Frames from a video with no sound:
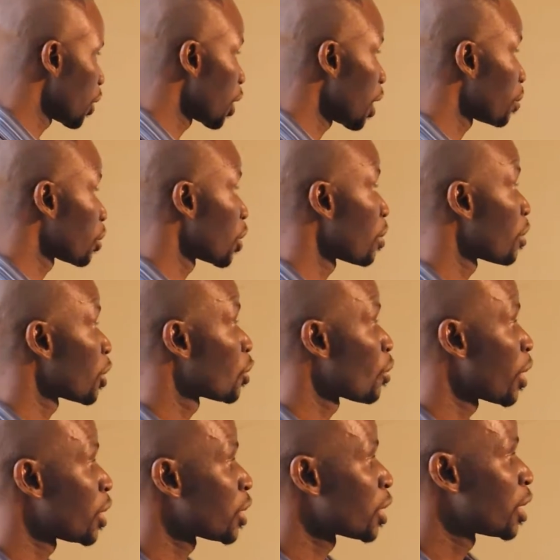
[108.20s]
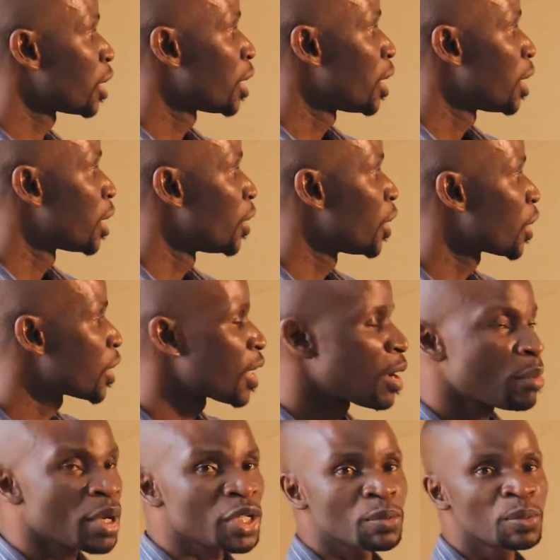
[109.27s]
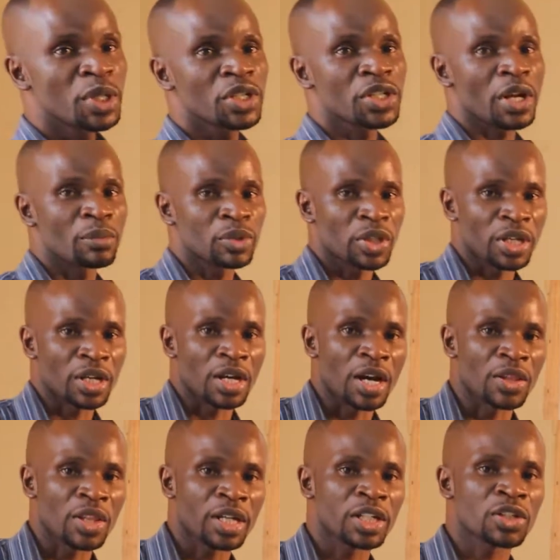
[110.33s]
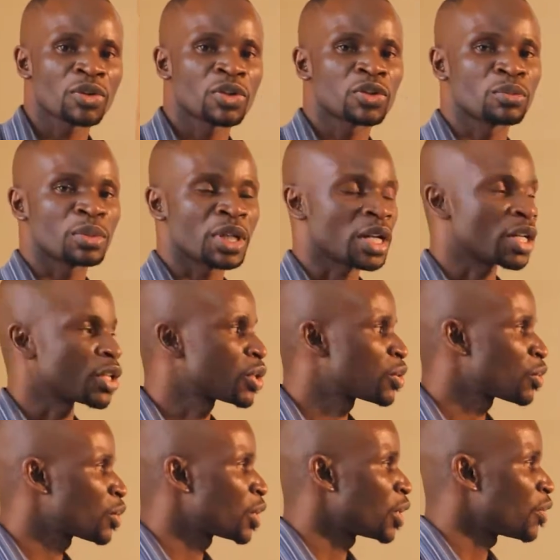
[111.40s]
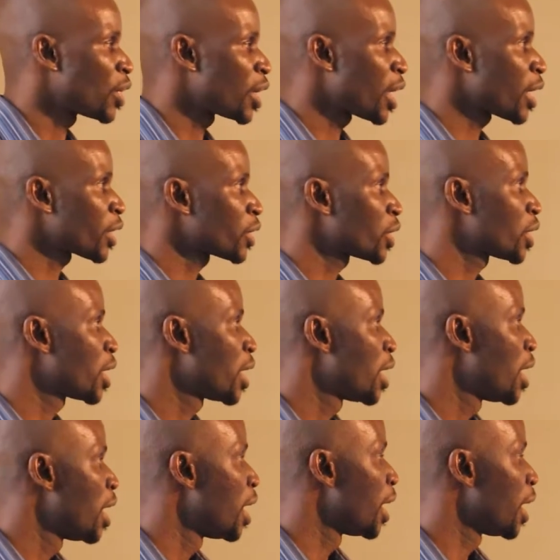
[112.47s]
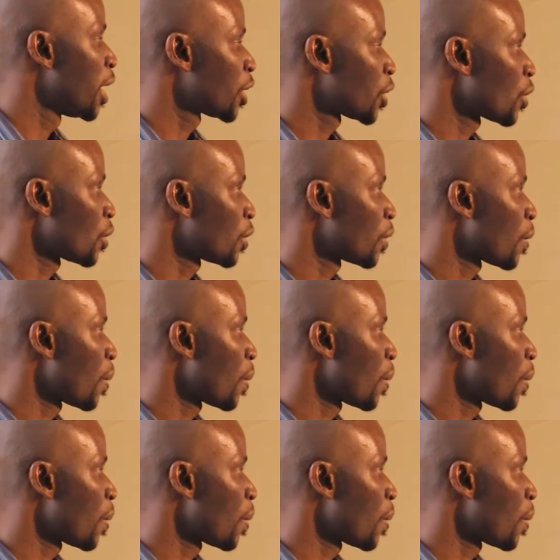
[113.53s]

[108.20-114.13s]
3, up to number 20. These numbers mean something, and that is going to be understood in the next lesson.